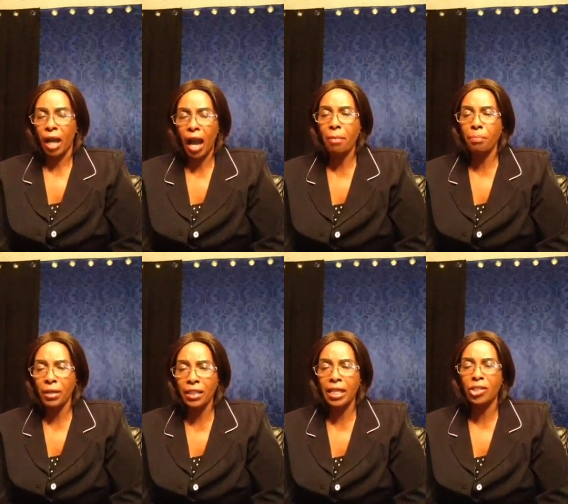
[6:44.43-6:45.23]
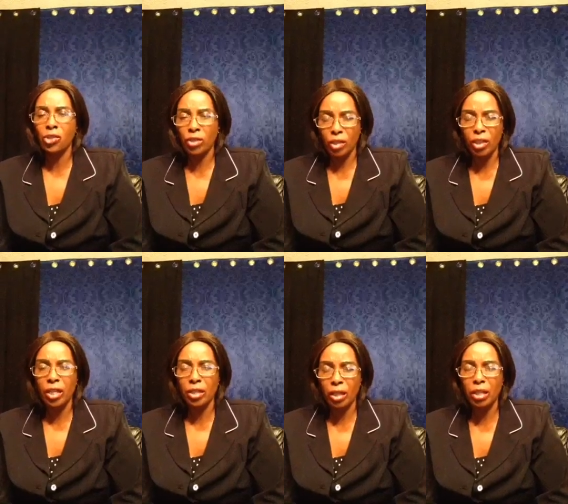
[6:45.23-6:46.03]
I pray that the,
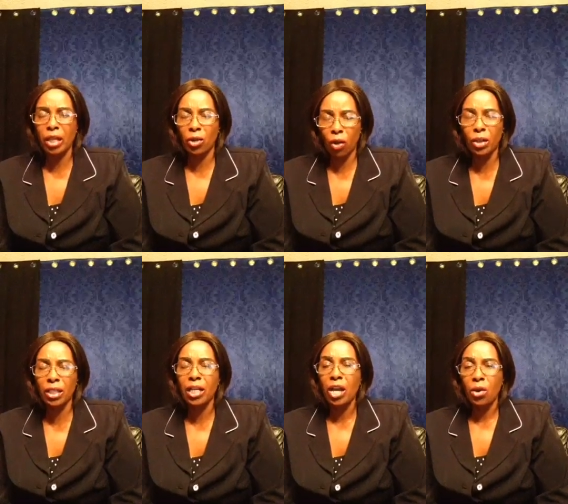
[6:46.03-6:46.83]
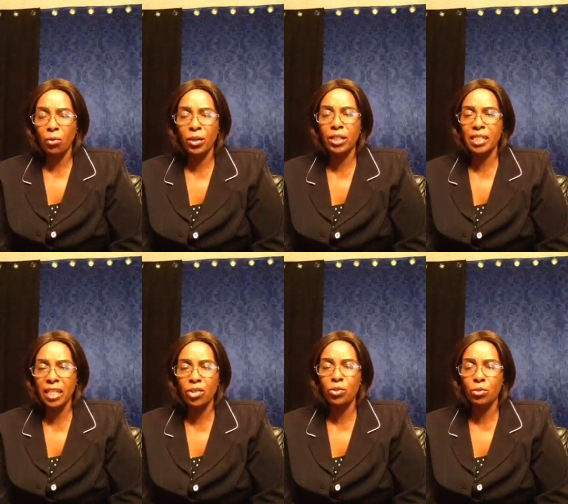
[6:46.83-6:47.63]
the, the Lord will
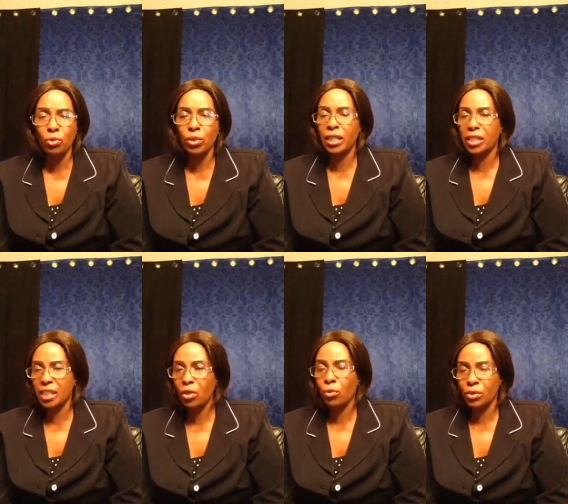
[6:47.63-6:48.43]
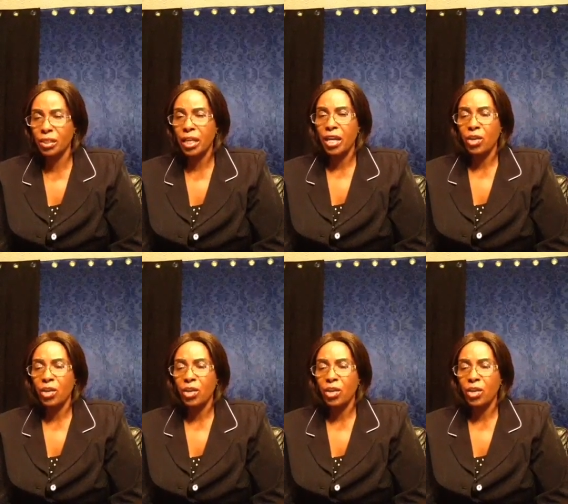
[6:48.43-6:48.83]
see through the singles.